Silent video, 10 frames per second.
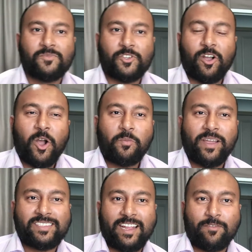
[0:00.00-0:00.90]
So I hope
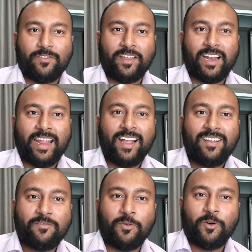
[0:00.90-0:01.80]
it's everything clear
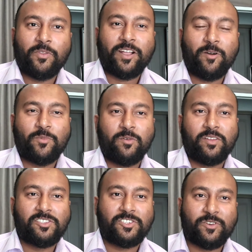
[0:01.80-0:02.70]
for the company
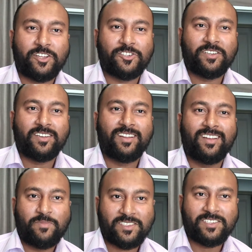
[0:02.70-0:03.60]
registration,
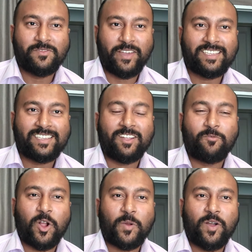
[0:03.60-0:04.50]
business visa and
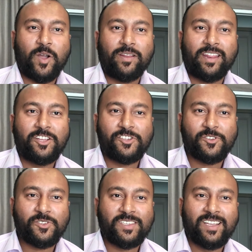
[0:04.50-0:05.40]
work permit
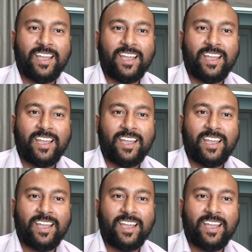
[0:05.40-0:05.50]
issues.